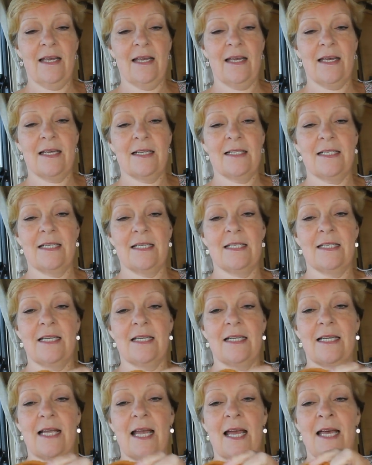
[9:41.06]
and it's
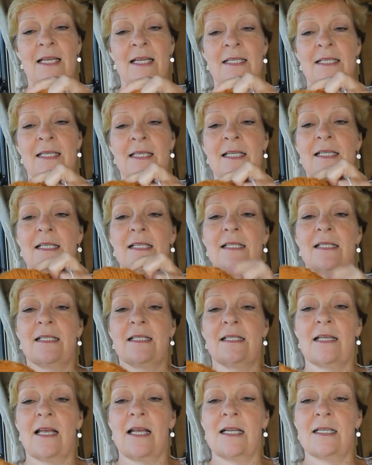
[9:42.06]
an Andi
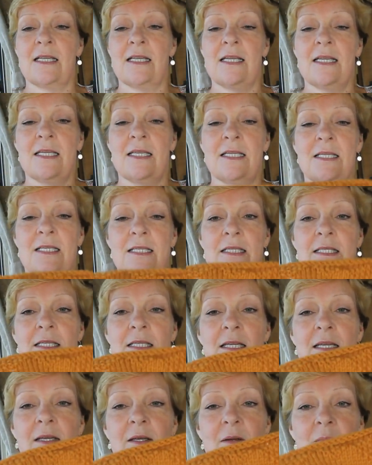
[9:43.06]

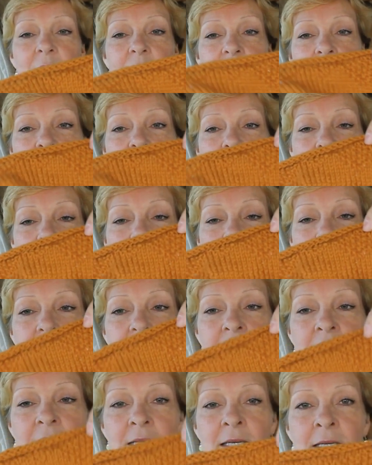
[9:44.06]
Satterlund
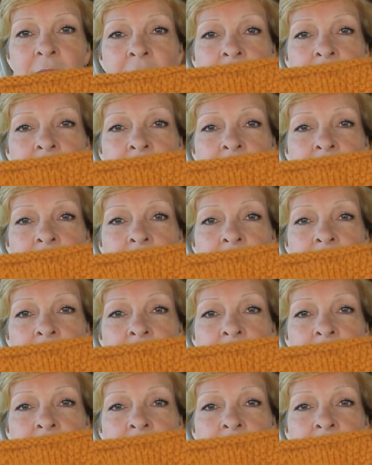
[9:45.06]
pattern.